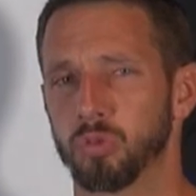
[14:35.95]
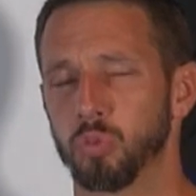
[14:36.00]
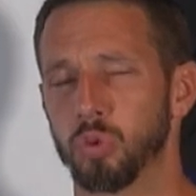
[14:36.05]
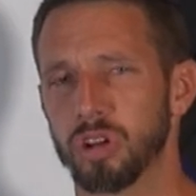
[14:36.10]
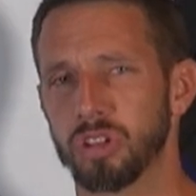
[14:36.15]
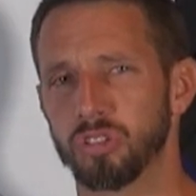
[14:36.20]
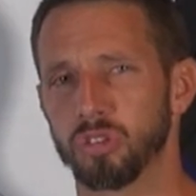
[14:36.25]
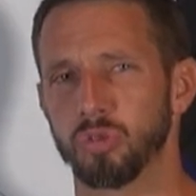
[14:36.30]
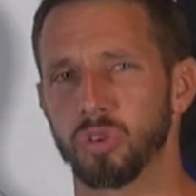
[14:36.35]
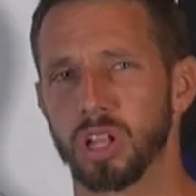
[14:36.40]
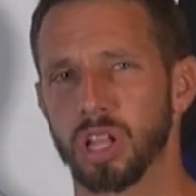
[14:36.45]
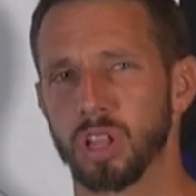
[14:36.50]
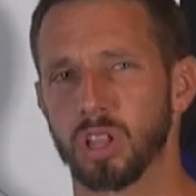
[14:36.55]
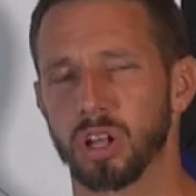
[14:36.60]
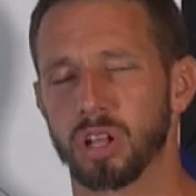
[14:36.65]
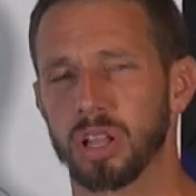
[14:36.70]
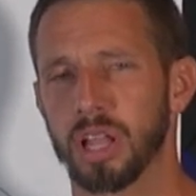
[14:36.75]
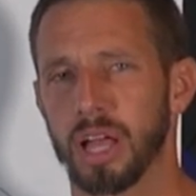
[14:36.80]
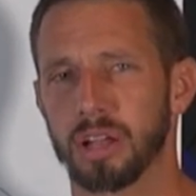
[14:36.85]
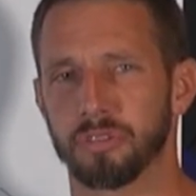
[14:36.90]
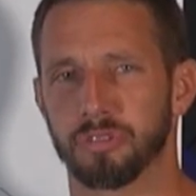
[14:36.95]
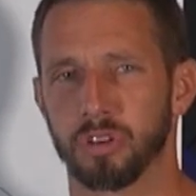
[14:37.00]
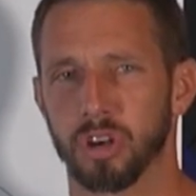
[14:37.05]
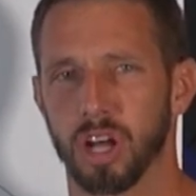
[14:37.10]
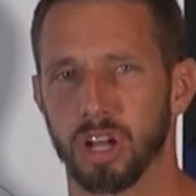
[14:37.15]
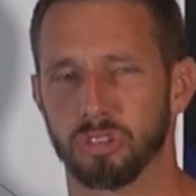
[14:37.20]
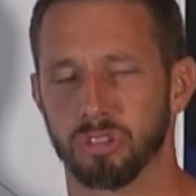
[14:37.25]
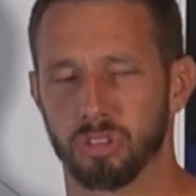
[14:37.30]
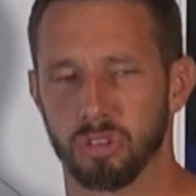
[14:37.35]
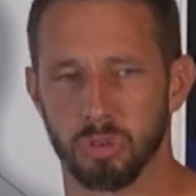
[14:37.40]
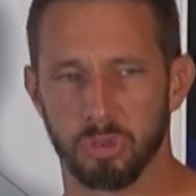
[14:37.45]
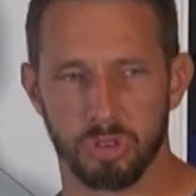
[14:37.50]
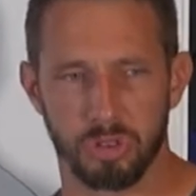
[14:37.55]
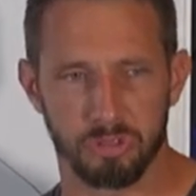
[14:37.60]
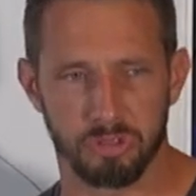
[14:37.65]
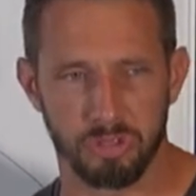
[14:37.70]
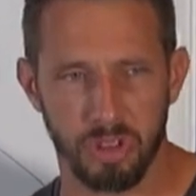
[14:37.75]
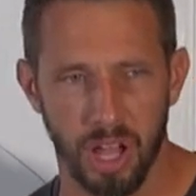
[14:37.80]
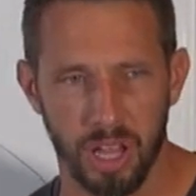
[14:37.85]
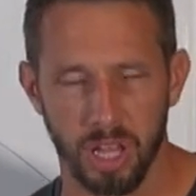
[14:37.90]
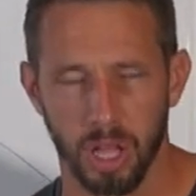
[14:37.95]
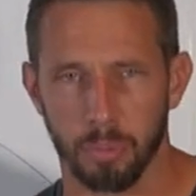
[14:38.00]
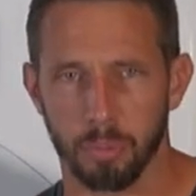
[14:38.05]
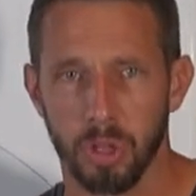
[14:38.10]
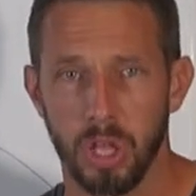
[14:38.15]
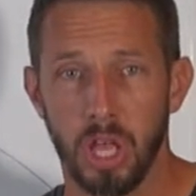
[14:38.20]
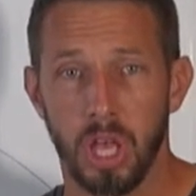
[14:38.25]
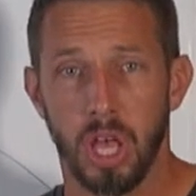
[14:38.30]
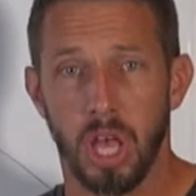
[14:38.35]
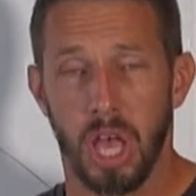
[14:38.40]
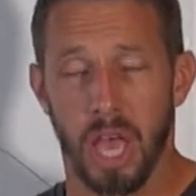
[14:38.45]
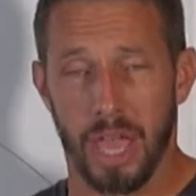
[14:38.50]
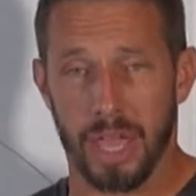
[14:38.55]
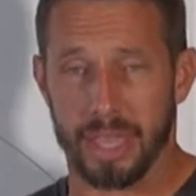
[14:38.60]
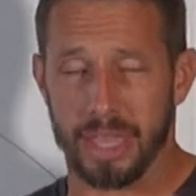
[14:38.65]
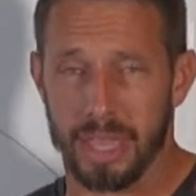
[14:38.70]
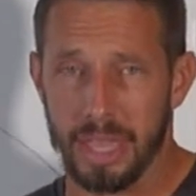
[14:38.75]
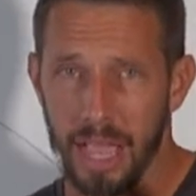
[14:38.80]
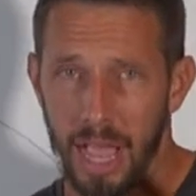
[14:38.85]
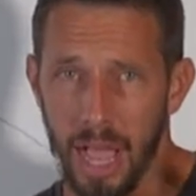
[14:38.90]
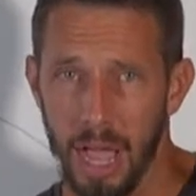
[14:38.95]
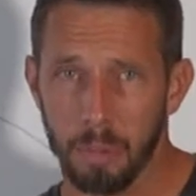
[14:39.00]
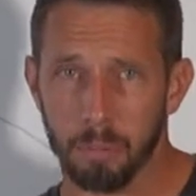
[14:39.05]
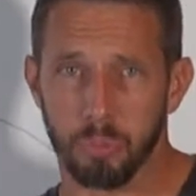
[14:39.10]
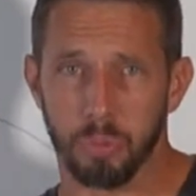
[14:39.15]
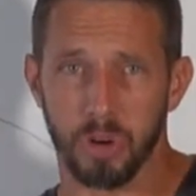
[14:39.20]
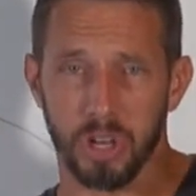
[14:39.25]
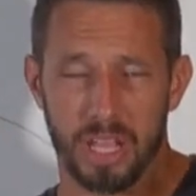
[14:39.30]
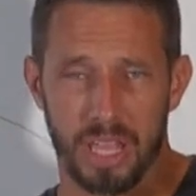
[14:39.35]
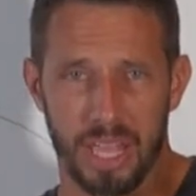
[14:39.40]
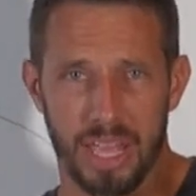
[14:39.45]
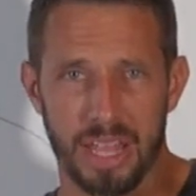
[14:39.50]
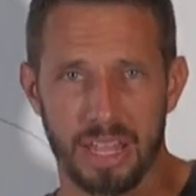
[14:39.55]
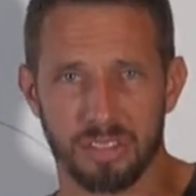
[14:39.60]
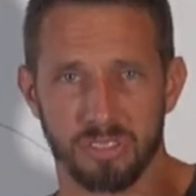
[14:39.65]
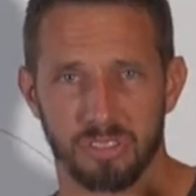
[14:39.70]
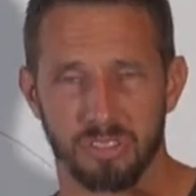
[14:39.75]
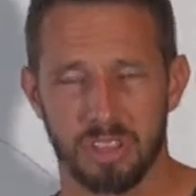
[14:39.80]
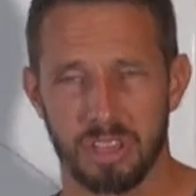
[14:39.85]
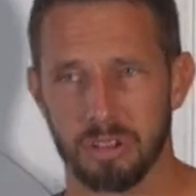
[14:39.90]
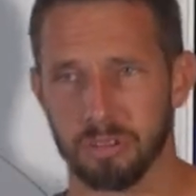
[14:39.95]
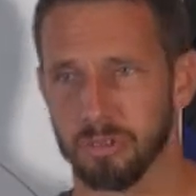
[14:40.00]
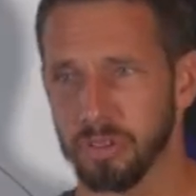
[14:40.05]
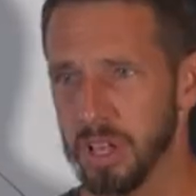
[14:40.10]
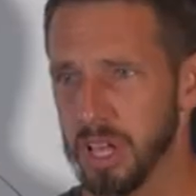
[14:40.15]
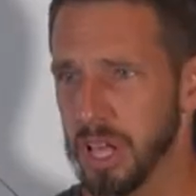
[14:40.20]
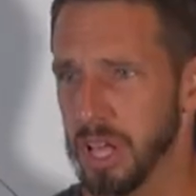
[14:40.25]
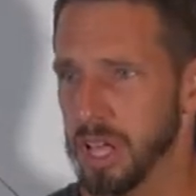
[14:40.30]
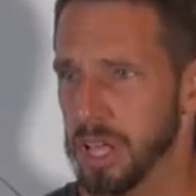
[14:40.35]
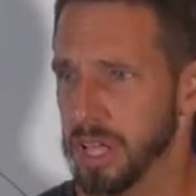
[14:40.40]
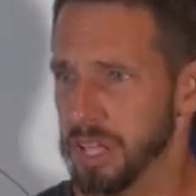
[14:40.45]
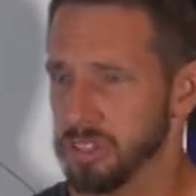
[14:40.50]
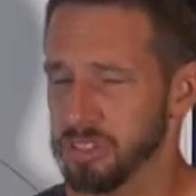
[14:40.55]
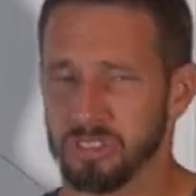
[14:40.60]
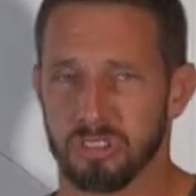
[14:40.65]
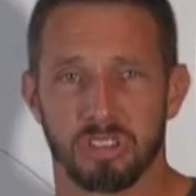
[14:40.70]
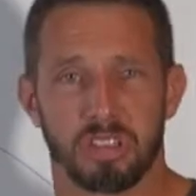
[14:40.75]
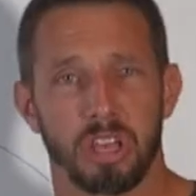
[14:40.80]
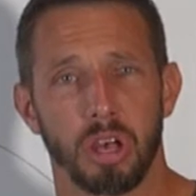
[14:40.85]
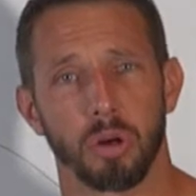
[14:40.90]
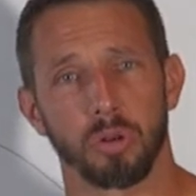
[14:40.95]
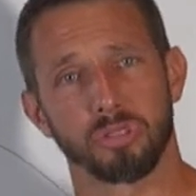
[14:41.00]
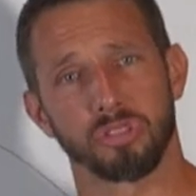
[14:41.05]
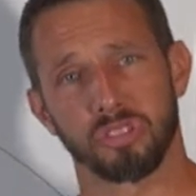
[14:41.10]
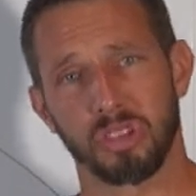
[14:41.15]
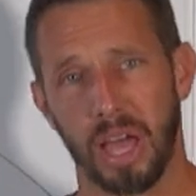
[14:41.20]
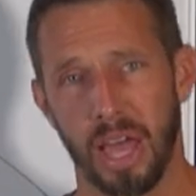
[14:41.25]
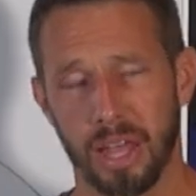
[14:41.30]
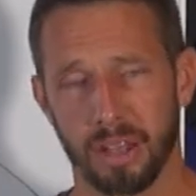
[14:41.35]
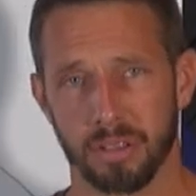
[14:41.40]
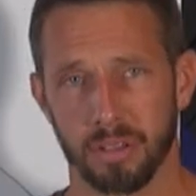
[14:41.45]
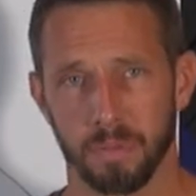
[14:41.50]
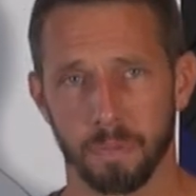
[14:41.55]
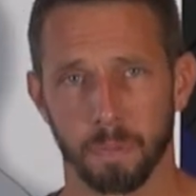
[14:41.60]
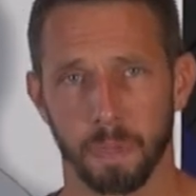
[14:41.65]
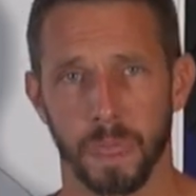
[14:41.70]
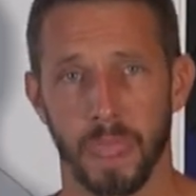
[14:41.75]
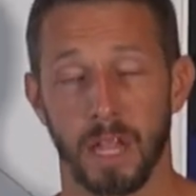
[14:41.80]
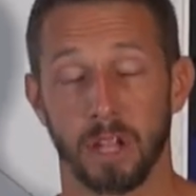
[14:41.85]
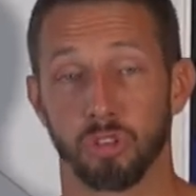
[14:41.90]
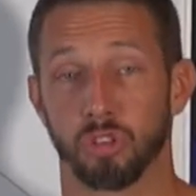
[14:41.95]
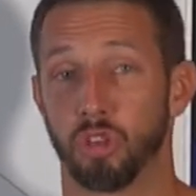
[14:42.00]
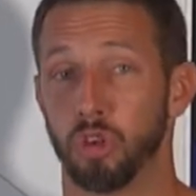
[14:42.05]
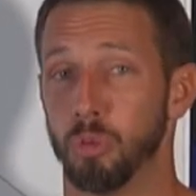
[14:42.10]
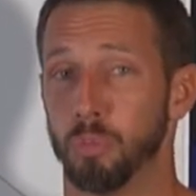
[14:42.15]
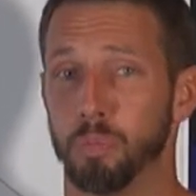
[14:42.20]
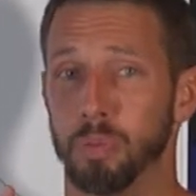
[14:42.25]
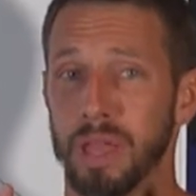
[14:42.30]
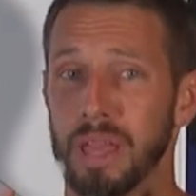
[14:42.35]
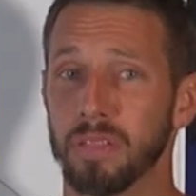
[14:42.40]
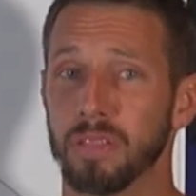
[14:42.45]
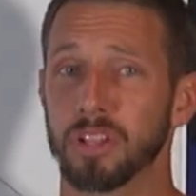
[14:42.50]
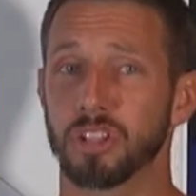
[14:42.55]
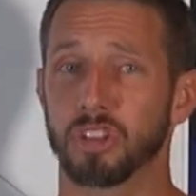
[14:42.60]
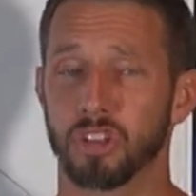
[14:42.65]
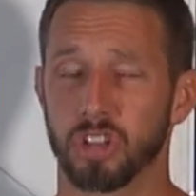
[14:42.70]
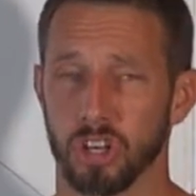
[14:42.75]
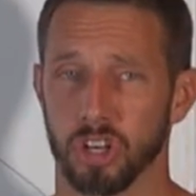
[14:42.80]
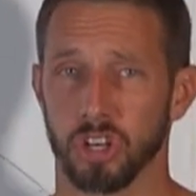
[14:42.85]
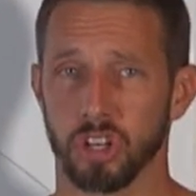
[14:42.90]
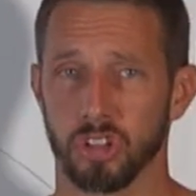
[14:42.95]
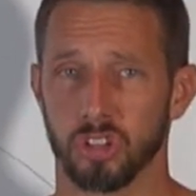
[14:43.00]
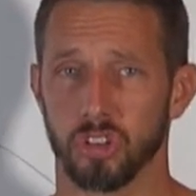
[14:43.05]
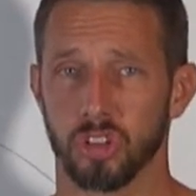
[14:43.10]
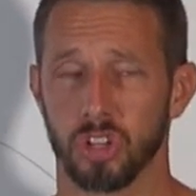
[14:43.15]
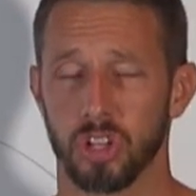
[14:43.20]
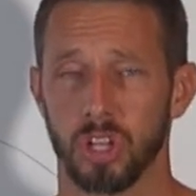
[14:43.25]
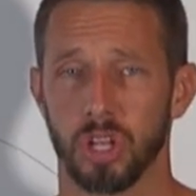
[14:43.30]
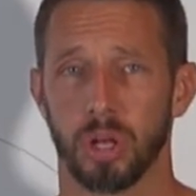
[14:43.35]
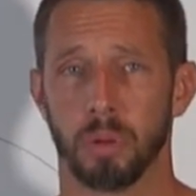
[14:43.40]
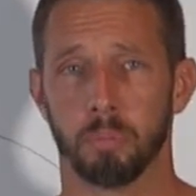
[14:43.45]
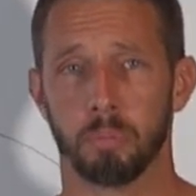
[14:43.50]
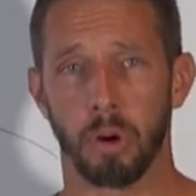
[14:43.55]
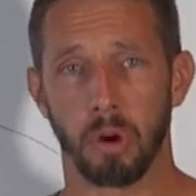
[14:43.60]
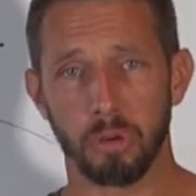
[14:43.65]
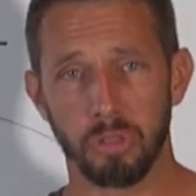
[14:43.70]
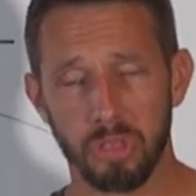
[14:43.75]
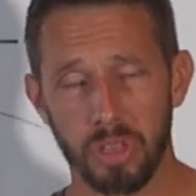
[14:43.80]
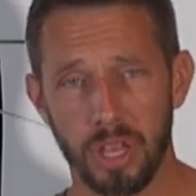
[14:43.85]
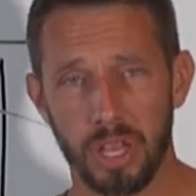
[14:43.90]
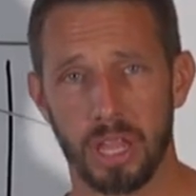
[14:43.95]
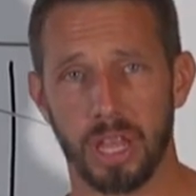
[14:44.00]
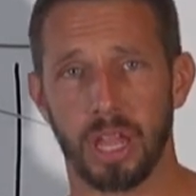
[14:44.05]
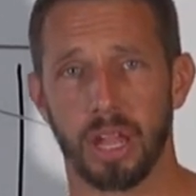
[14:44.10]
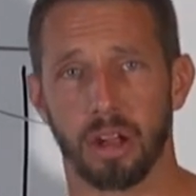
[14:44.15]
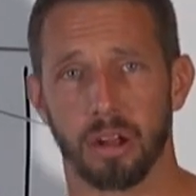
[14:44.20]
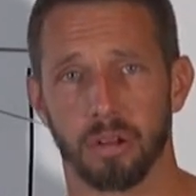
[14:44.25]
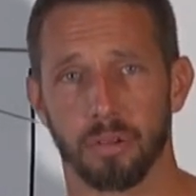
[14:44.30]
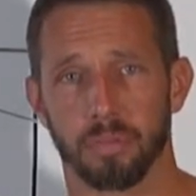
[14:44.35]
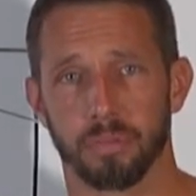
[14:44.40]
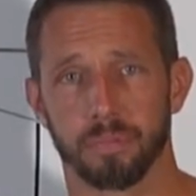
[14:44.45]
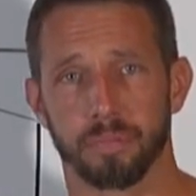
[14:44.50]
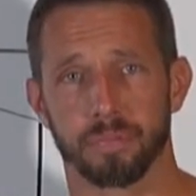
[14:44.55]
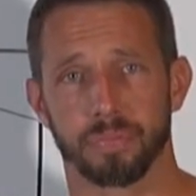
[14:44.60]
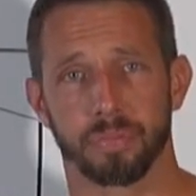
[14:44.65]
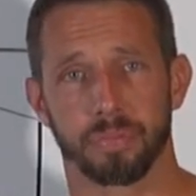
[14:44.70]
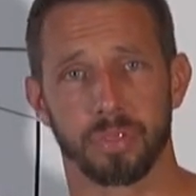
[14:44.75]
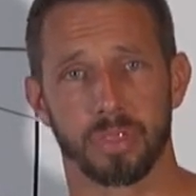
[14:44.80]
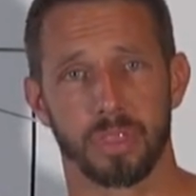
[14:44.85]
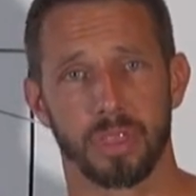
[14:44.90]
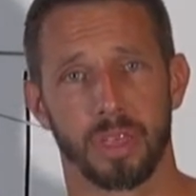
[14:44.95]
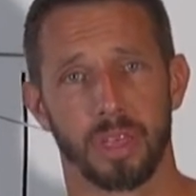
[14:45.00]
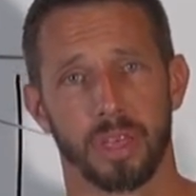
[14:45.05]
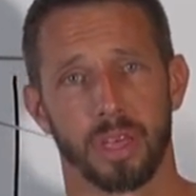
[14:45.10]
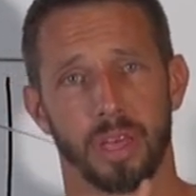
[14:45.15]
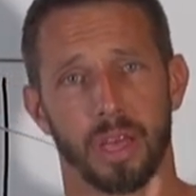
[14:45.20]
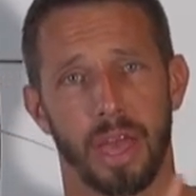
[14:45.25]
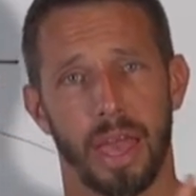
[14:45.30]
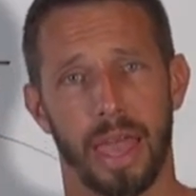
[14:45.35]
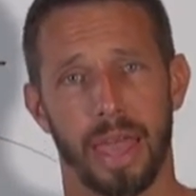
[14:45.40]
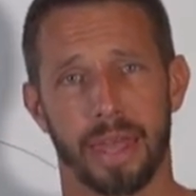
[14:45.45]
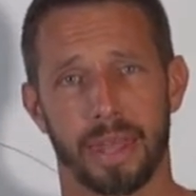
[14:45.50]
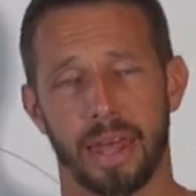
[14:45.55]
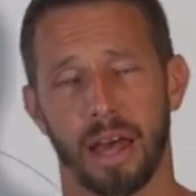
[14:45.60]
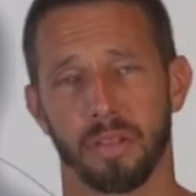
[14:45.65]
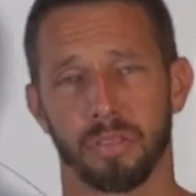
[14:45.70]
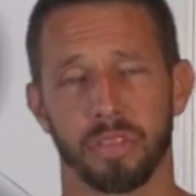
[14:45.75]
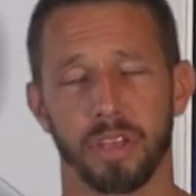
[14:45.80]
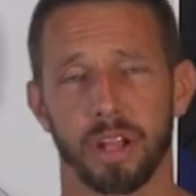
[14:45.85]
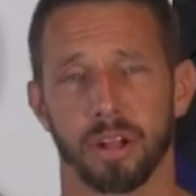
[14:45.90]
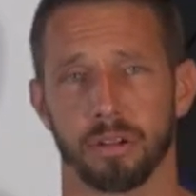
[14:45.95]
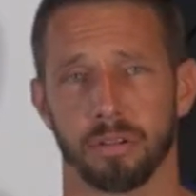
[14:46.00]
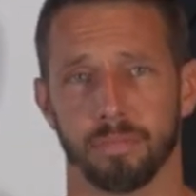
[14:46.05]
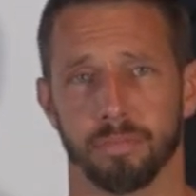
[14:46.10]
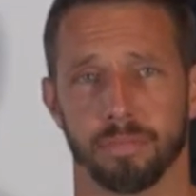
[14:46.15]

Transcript: What does it really look like for us to develop a comprehensive skill set to be the church both in here and out there?